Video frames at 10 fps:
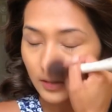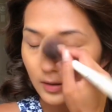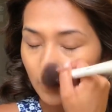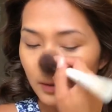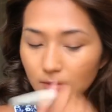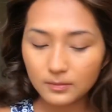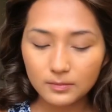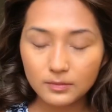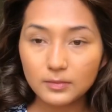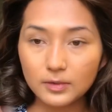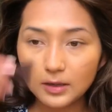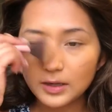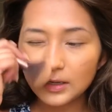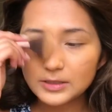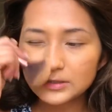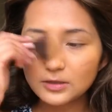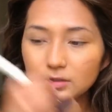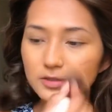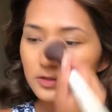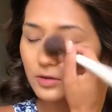and I guess there
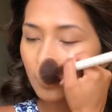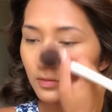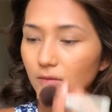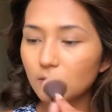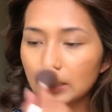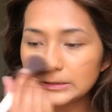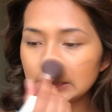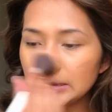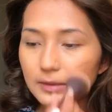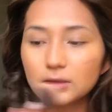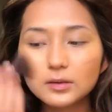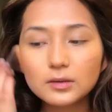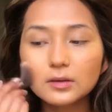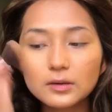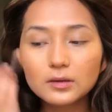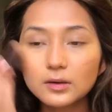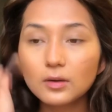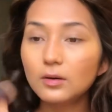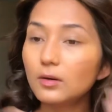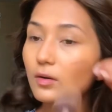is no concealer
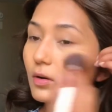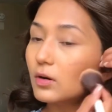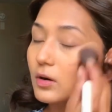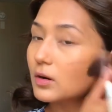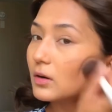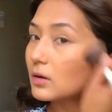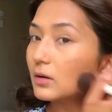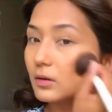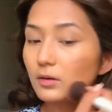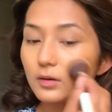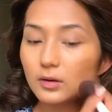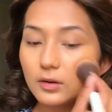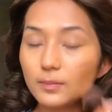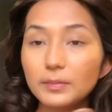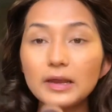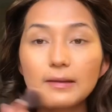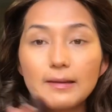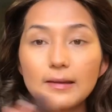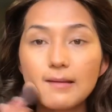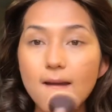or
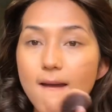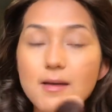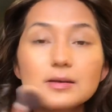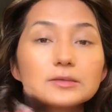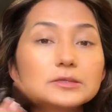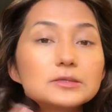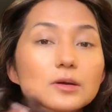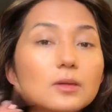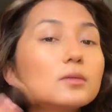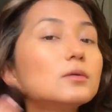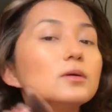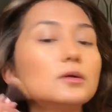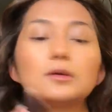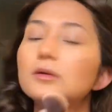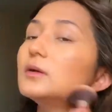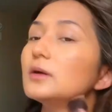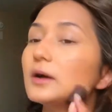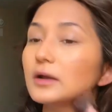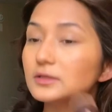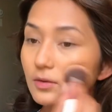baking, so
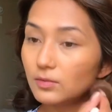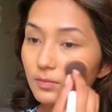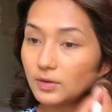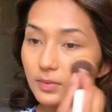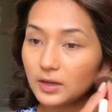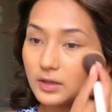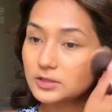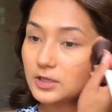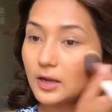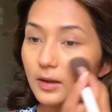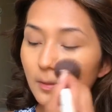I guess I won't be baking today.